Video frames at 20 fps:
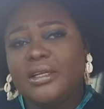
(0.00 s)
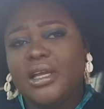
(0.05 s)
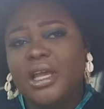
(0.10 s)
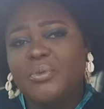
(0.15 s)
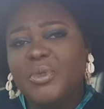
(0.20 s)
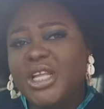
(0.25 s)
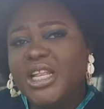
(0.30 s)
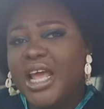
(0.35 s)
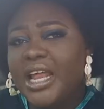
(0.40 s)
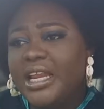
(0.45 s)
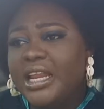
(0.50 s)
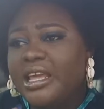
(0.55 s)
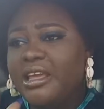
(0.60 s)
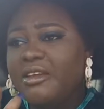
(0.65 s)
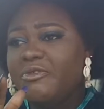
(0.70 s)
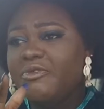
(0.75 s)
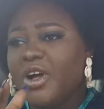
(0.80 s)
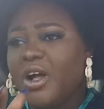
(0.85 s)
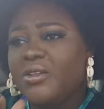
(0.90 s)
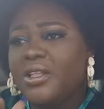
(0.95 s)
Immediately,
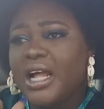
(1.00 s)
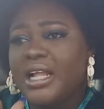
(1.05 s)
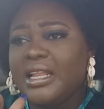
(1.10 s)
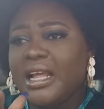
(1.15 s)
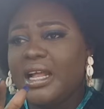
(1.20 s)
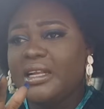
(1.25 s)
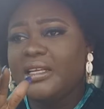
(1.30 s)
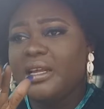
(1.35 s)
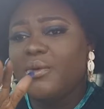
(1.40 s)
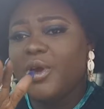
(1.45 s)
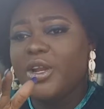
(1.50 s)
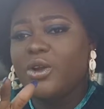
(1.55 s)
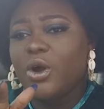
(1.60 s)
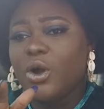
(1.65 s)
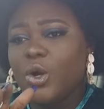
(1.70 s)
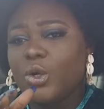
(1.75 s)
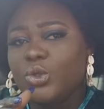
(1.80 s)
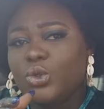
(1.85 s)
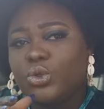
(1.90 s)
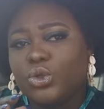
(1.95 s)
he found out that they were
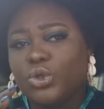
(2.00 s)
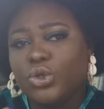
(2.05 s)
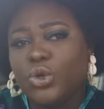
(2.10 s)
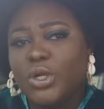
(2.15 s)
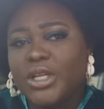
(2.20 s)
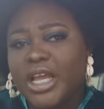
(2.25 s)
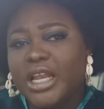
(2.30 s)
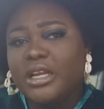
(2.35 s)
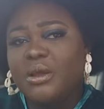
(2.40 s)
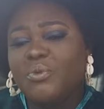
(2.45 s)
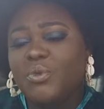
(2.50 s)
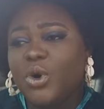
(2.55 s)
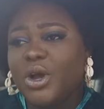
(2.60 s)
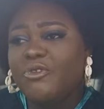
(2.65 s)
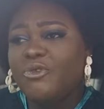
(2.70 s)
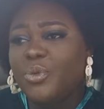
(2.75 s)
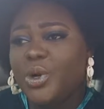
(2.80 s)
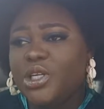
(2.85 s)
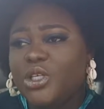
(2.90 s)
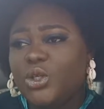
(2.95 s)
not going to zone anymore.
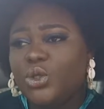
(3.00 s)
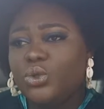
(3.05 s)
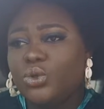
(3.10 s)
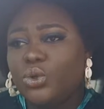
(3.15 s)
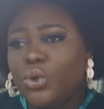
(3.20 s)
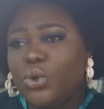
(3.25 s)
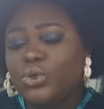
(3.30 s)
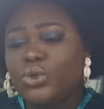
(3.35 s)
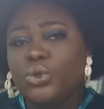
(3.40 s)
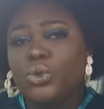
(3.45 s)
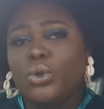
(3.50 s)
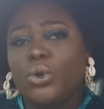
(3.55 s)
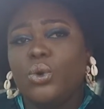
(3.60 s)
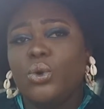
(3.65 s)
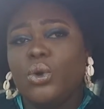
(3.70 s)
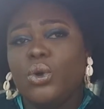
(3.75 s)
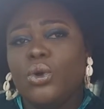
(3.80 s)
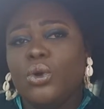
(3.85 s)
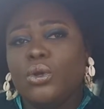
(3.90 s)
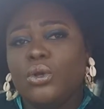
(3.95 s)
Everybody should go
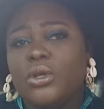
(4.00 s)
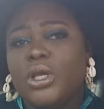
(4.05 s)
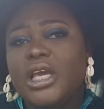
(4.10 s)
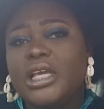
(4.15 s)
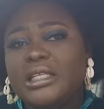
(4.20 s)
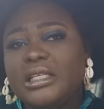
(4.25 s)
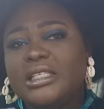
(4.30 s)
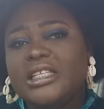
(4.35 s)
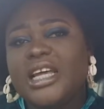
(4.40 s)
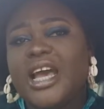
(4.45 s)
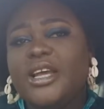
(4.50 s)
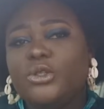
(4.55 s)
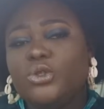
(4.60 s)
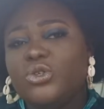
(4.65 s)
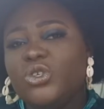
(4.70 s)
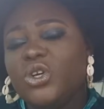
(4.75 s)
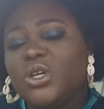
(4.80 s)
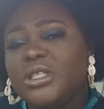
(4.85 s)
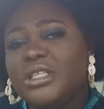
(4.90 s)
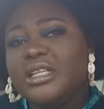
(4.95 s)
solo. He decided
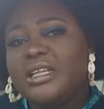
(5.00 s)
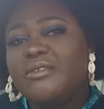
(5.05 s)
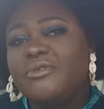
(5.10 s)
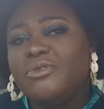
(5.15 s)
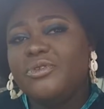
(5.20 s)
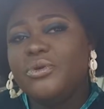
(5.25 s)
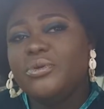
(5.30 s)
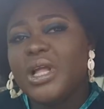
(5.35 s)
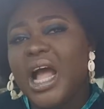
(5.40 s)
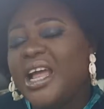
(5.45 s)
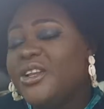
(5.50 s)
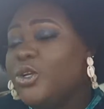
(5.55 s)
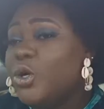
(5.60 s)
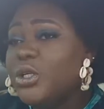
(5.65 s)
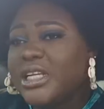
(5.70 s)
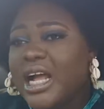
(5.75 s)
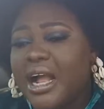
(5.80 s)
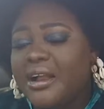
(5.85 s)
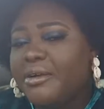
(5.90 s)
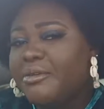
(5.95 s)
to just leave. I
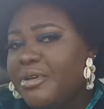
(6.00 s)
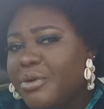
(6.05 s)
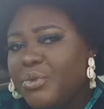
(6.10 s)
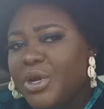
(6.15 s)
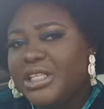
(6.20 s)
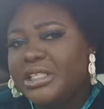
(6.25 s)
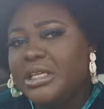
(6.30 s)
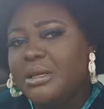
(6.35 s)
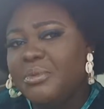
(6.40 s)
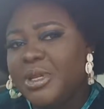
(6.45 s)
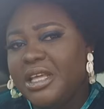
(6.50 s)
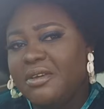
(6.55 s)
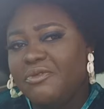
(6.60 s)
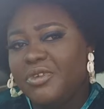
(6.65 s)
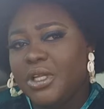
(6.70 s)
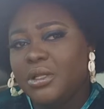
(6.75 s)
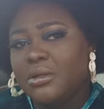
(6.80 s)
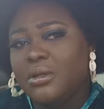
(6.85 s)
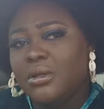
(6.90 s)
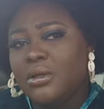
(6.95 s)
don't agree with him
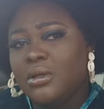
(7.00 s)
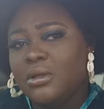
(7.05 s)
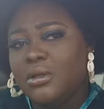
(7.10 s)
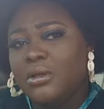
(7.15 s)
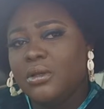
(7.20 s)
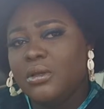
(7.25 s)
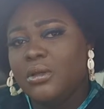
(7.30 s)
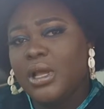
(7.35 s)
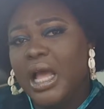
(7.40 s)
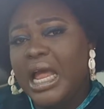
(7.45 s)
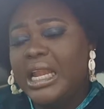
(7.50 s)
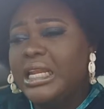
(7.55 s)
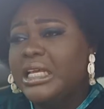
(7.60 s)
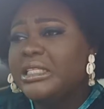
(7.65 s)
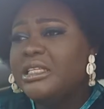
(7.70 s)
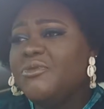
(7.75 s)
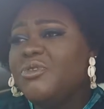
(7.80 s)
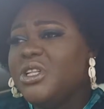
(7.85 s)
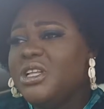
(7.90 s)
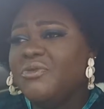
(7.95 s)
leaving. At
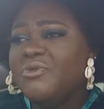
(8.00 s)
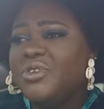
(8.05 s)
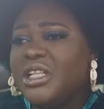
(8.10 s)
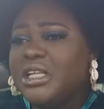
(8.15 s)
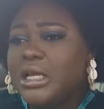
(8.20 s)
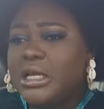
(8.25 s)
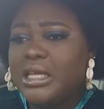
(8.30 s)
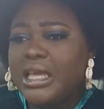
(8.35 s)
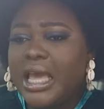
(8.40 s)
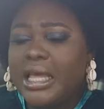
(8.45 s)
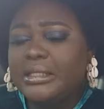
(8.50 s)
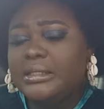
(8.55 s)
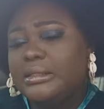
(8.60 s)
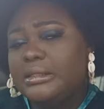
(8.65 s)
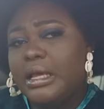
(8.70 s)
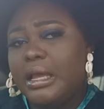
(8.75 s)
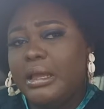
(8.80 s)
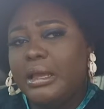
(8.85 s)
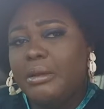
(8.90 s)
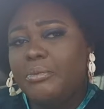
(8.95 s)
least, even if he didn't get
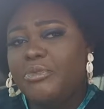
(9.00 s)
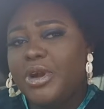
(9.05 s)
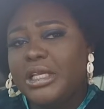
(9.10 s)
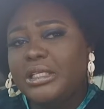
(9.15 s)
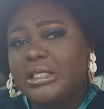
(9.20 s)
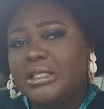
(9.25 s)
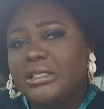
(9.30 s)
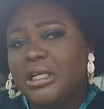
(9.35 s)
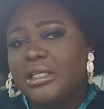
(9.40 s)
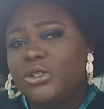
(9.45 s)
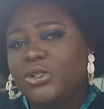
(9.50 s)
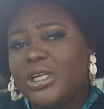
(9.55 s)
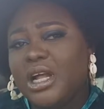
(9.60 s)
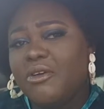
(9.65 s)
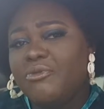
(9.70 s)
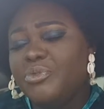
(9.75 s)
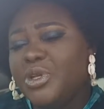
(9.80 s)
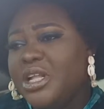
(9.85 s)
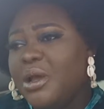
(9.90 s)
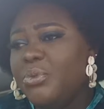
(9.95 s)
president, should
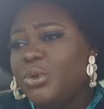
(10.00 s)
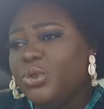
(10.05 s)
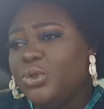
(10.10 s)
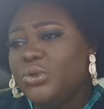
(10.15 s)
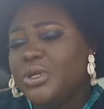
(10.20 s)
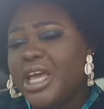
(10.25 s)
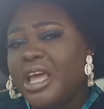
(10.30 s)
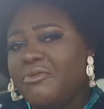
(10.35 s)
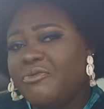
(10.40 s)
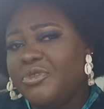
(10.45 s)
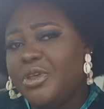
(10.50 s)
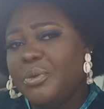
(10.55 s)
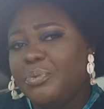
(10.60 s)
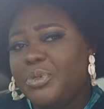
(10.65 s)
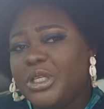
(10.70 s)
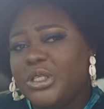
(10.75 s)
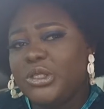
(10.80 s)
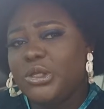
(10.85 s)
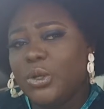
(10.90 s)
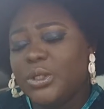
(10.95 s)
have been able to get
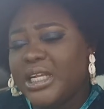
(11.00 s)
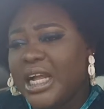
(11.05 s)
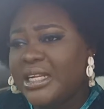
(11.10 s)
VP slot.